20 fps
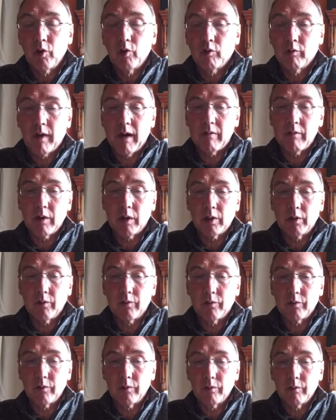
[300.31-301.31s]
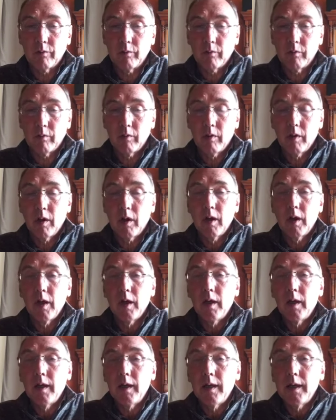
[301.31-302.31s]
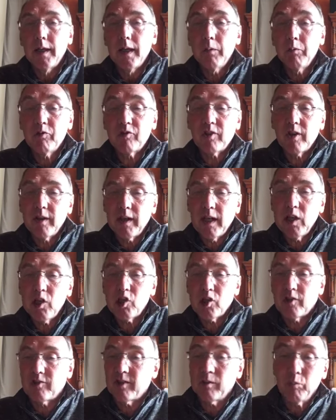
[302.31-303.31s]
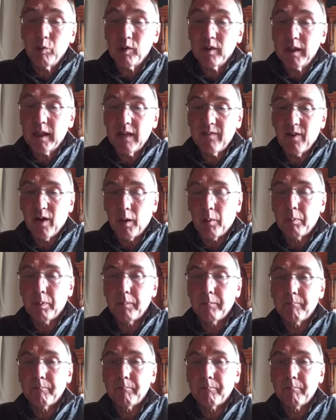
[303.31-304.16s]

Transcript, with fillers: or arrogant. He was tenacious, he wouldn't give up.